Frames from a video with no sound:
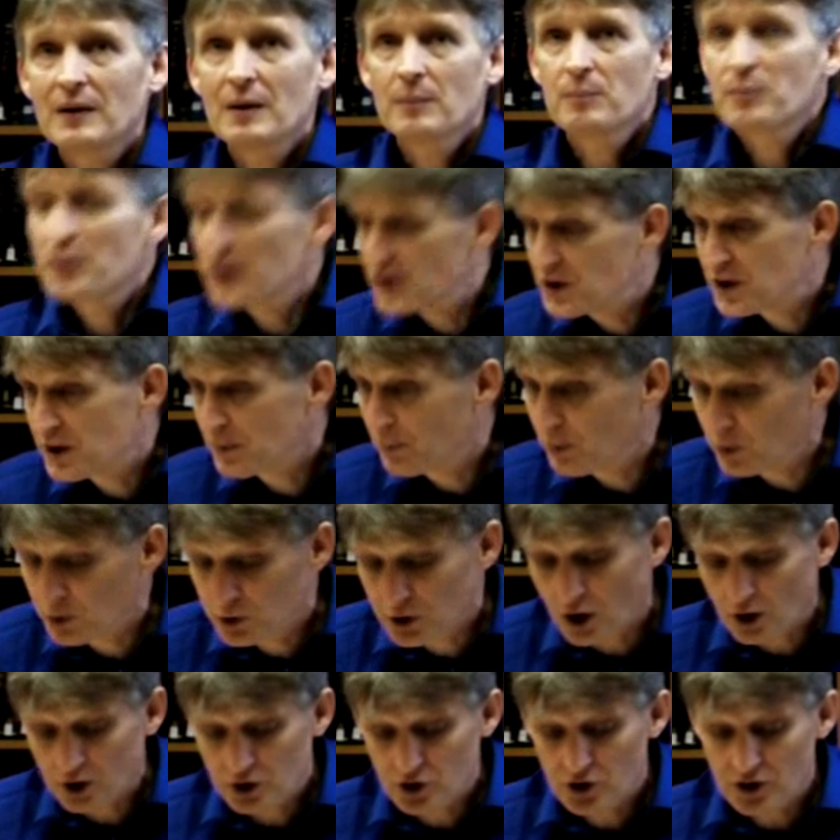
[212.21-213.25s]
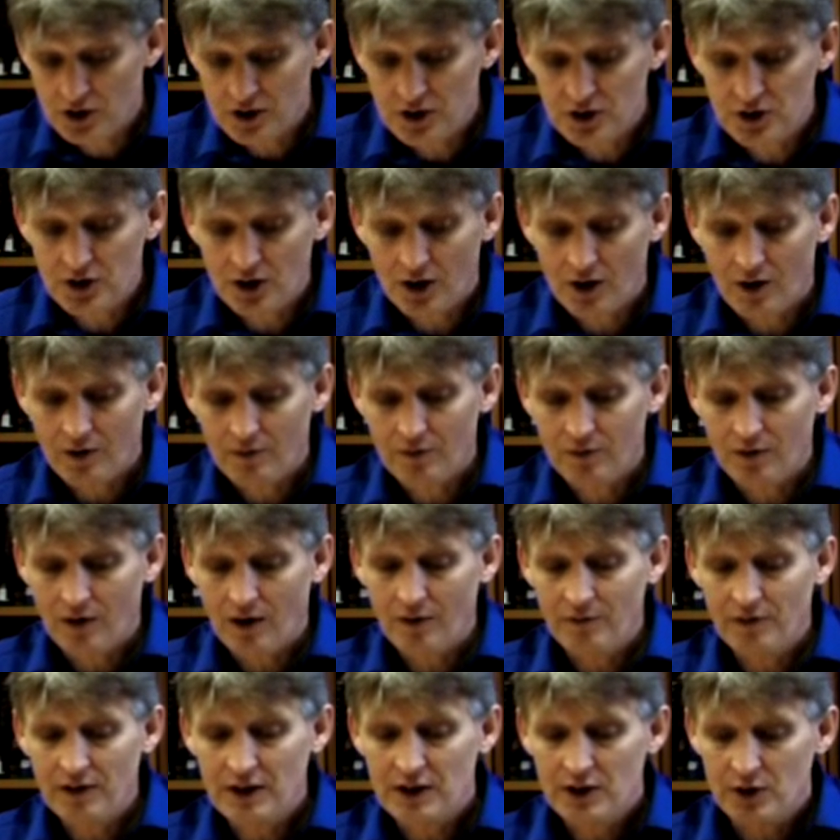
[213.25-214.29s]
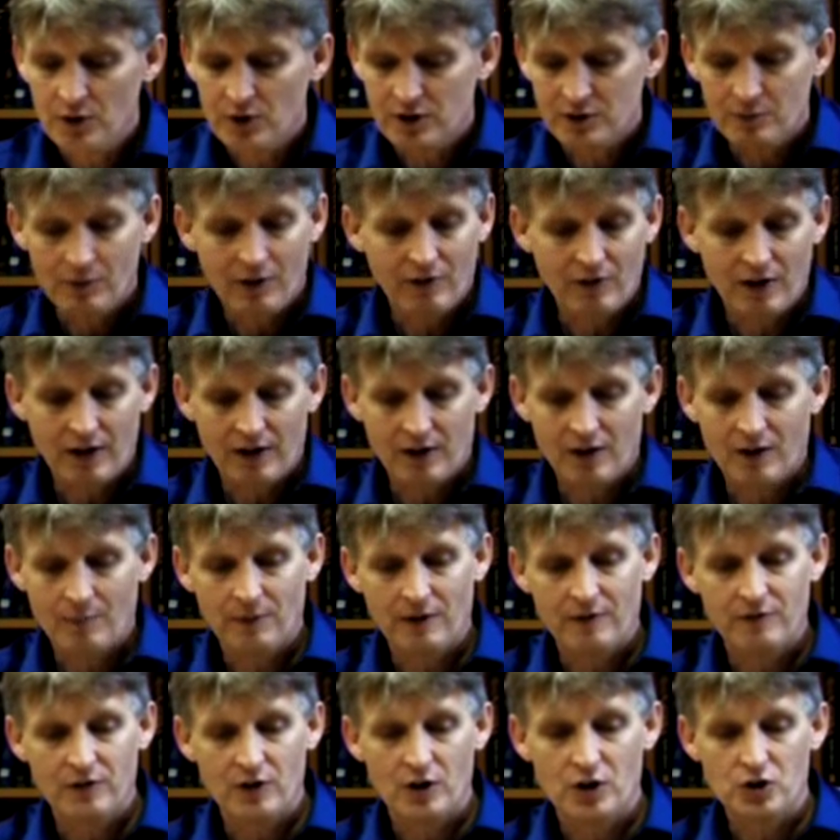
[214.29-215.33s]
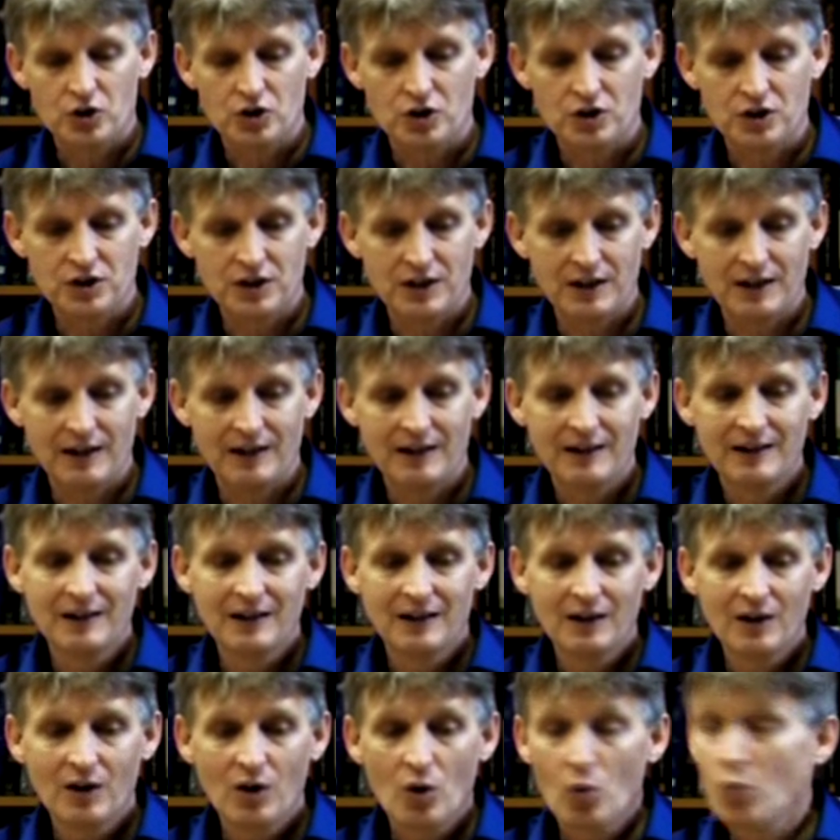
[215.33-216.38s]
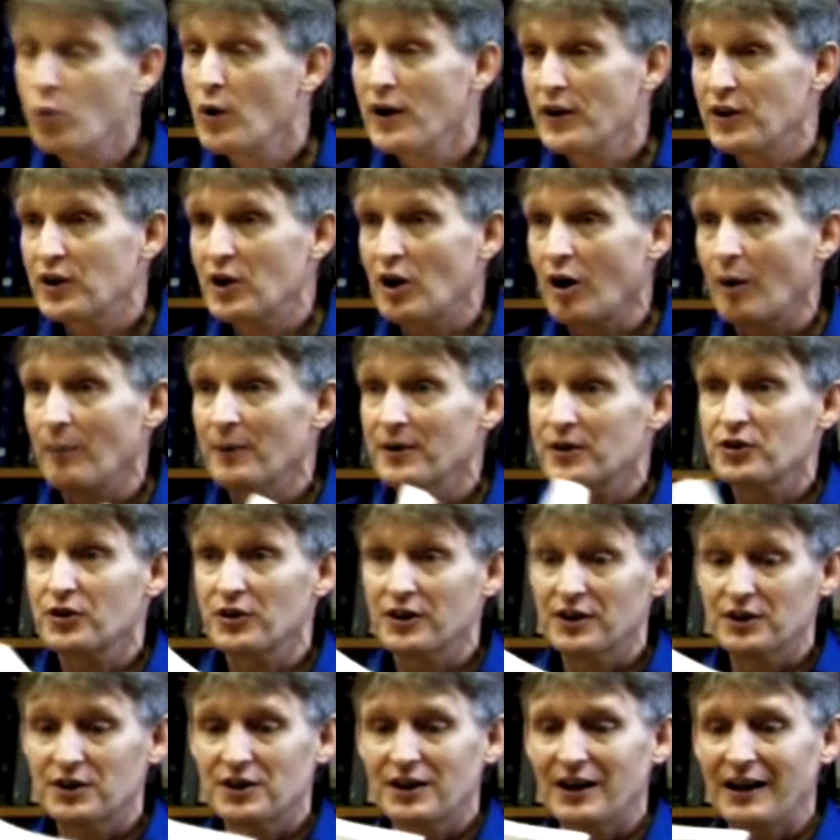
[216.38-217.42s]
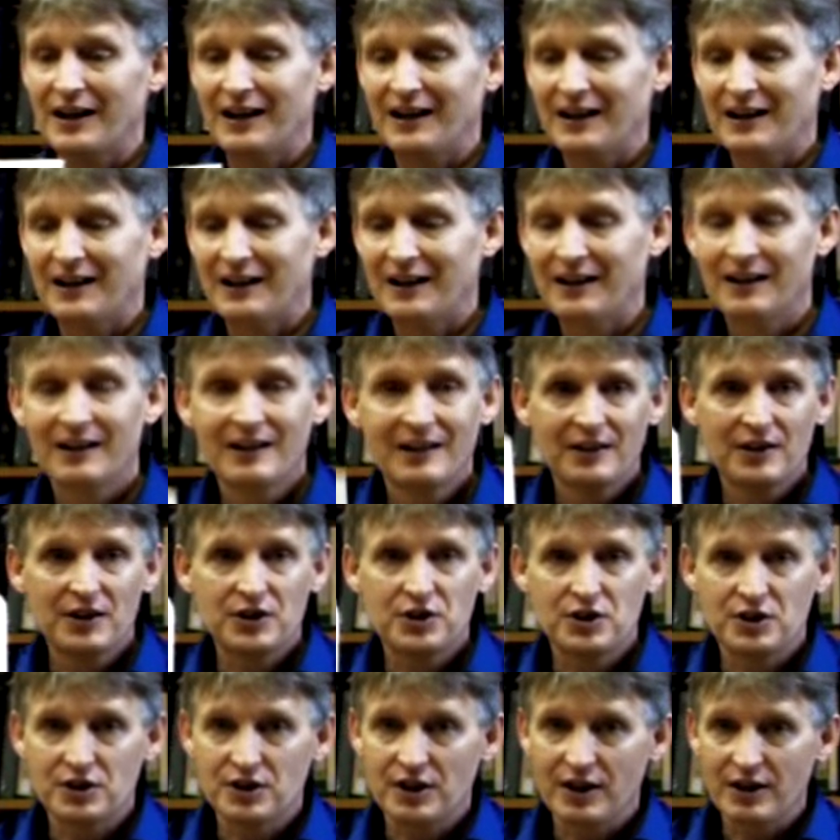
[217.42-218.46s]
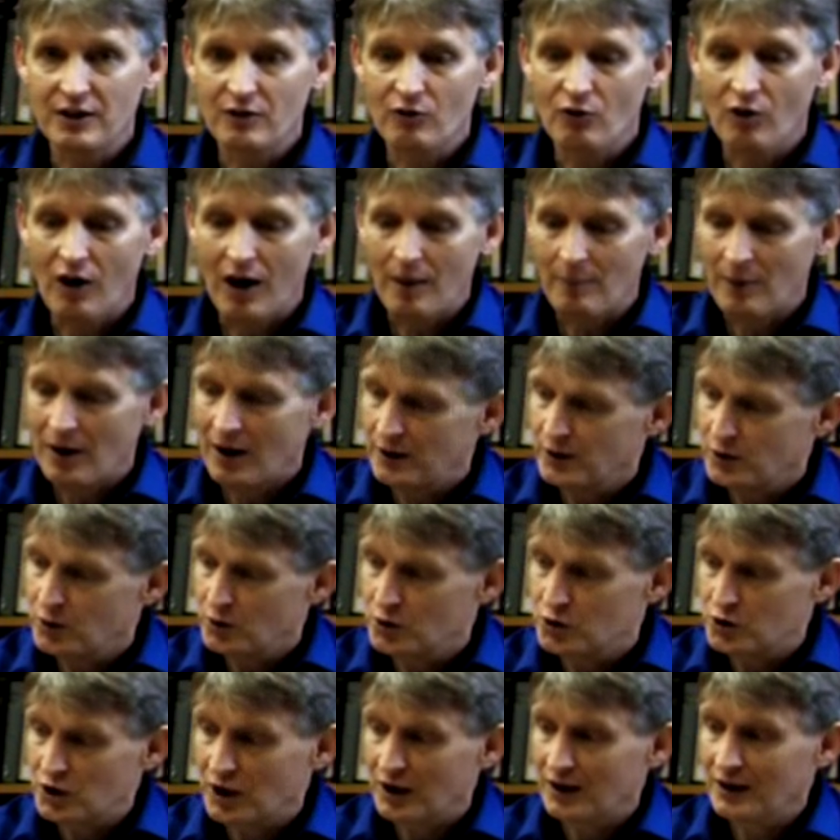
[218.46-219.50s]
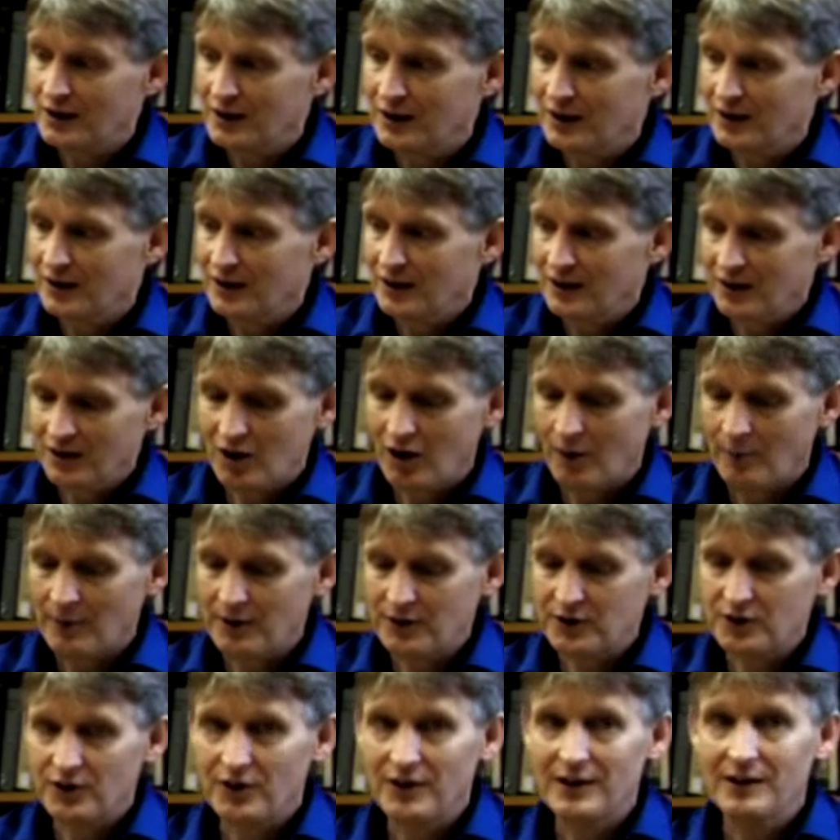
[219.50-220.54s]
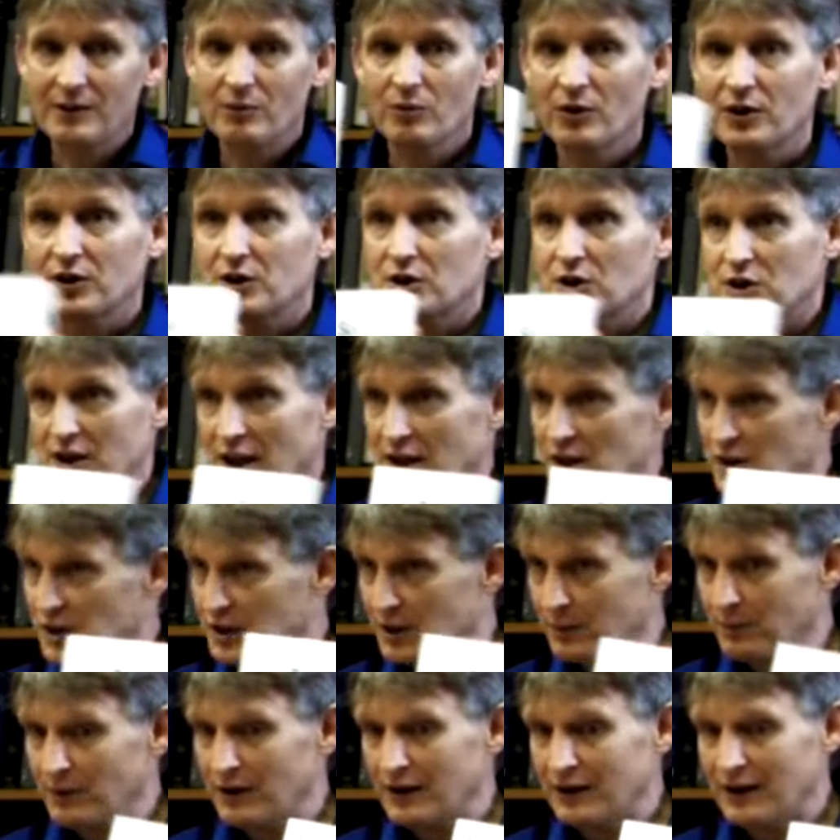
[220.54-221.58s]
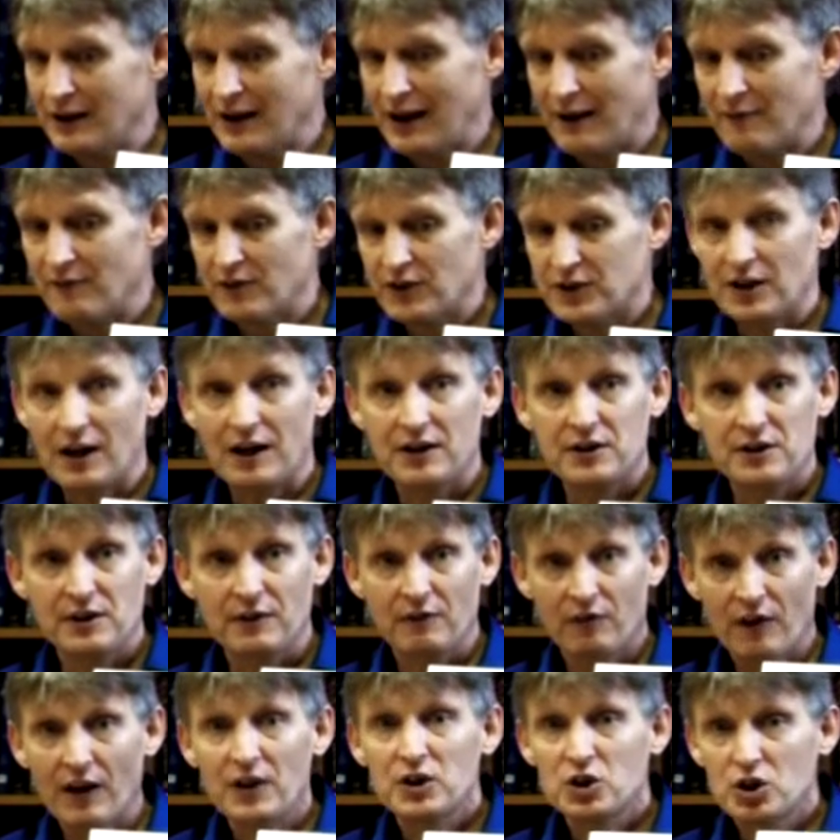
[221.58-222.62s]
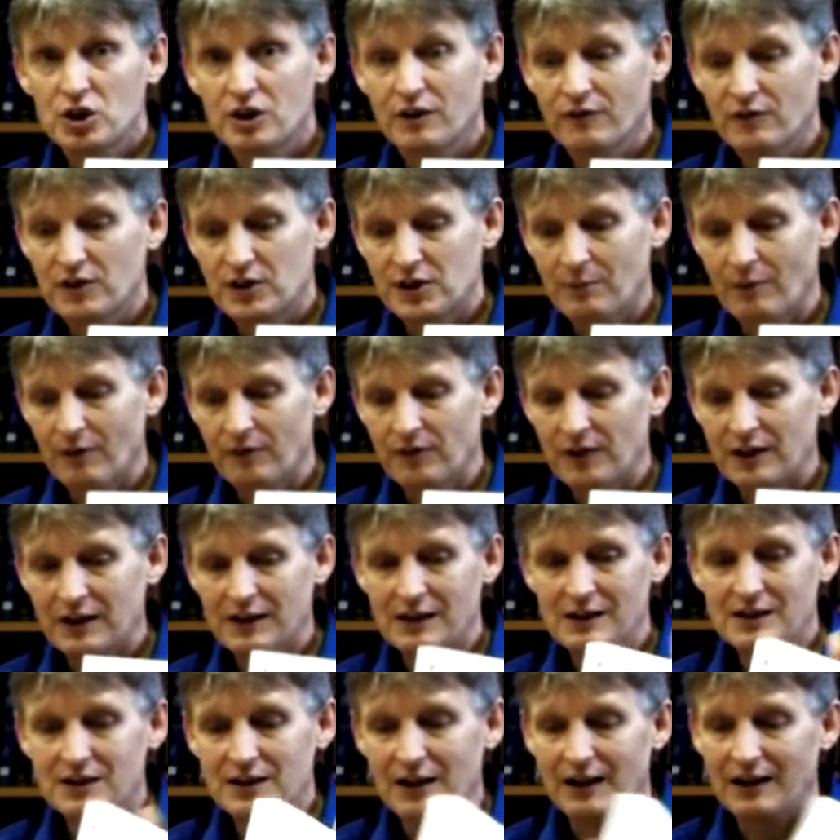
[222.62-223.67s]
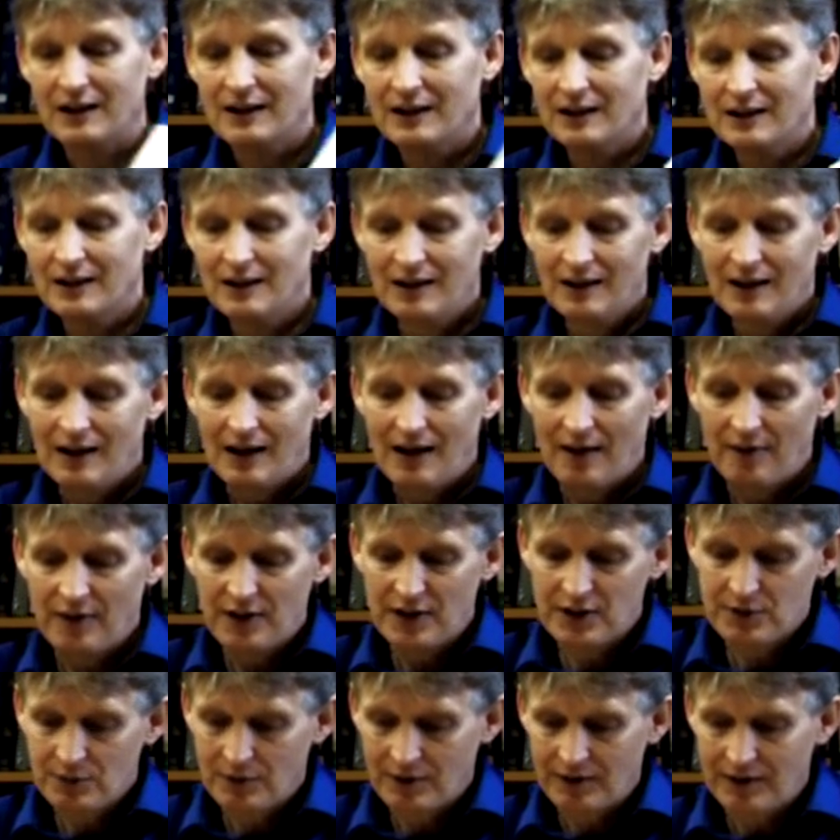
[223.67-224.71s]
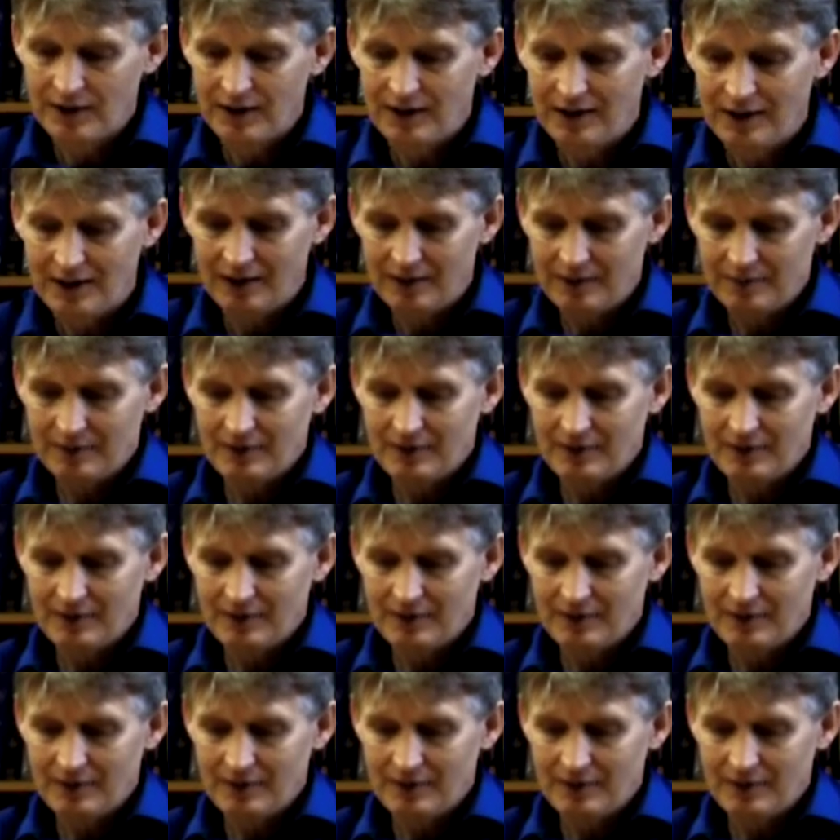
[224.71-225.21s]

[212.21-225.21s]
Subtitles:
principal doctrines of Hinduism. I've got a couple of versions here with commentaries. This is the Ramanuja commentary, which tends to be emphasise the Vaishnavism of the Gita, and this one here,